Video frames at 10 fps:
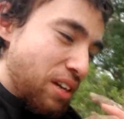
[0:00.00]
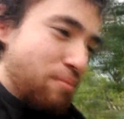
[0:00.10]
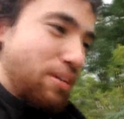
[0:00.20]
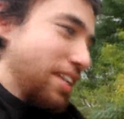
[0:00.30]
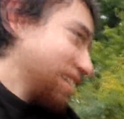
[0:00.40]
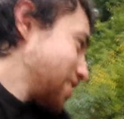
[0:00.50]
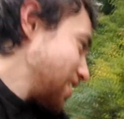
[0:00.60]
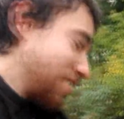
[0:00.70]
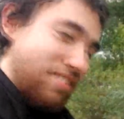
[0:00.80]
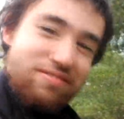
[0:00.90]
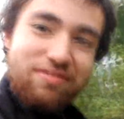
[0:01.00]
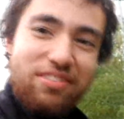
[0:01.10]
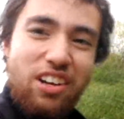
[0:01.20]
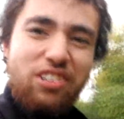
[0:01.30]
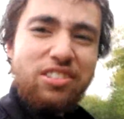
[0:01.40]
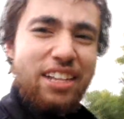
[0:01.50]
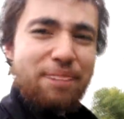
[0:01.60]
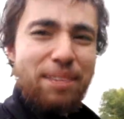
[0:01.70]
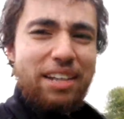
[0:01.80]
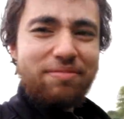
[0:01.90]
But yeah, that's neat. Uncle
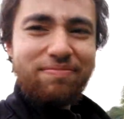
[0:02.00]
Sam Day.